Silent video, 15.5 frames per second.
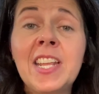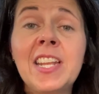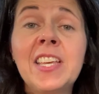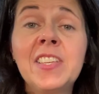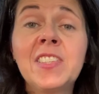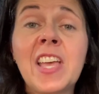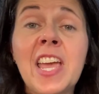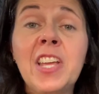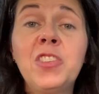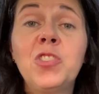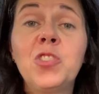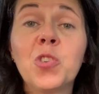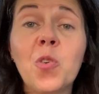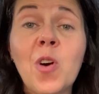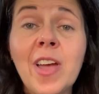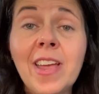is a
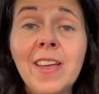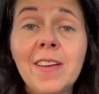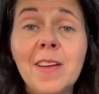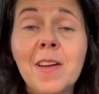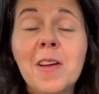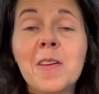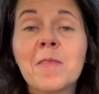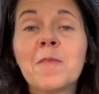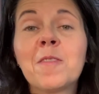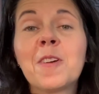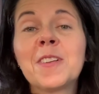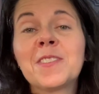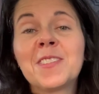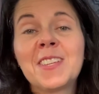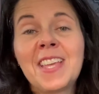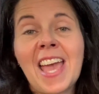joy for
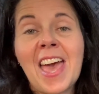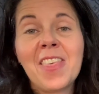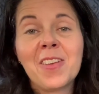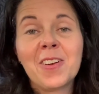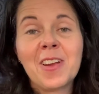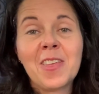us to gather